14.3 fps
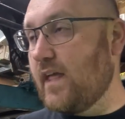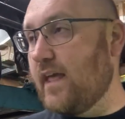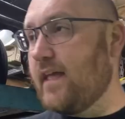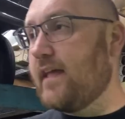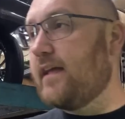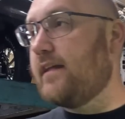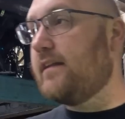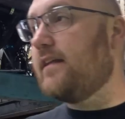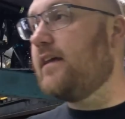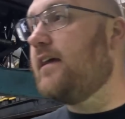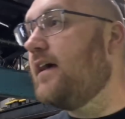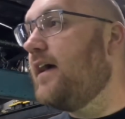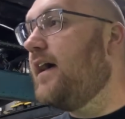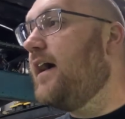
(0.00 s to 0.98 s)
And
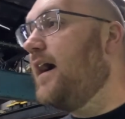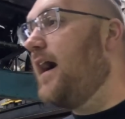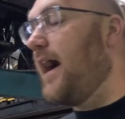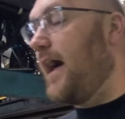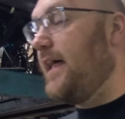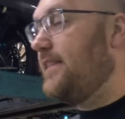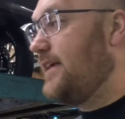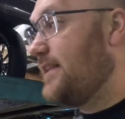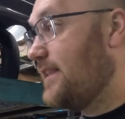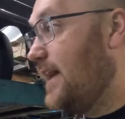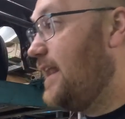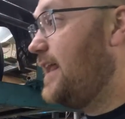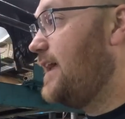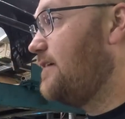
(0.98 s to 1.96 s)
I think
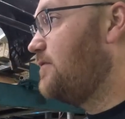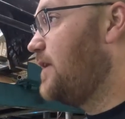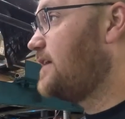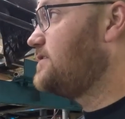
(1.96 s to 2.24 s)
that head would